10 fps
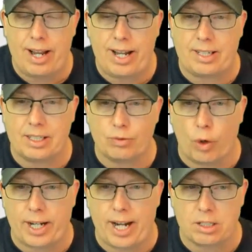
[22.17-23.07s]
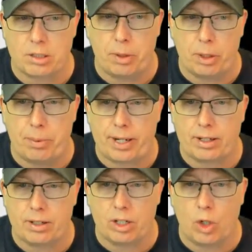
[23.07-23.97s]
A T S forecast computer
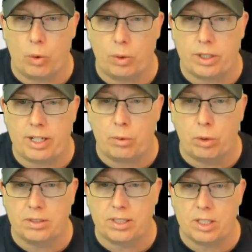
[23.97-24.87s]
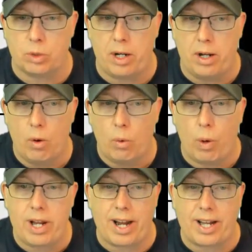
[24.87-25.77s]
pick, gonna go with the T-Wolves in this one,
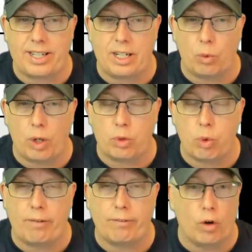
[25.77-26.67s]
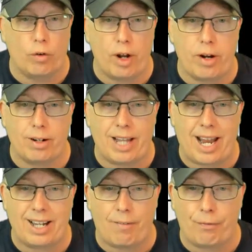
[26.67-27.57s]
one nineteen to one twelve. The over-under
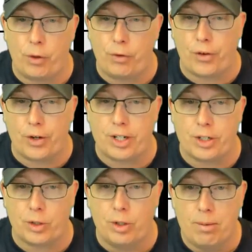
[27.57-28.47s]
landing on two thirty-two